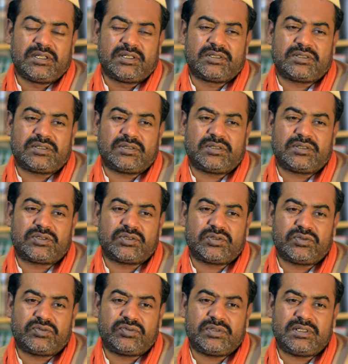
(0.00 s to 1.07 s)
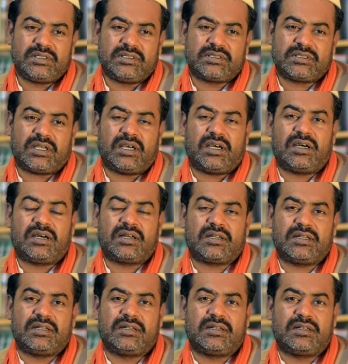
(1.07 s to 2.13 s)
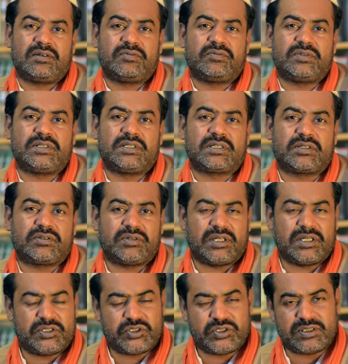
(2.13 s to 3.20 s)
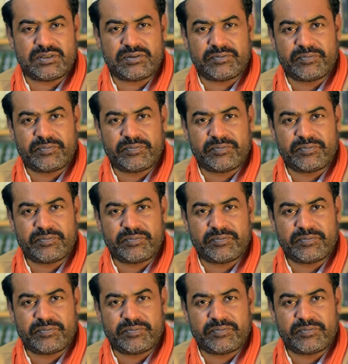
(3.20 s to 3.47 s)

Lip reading: So the Sufis are in love with the creation.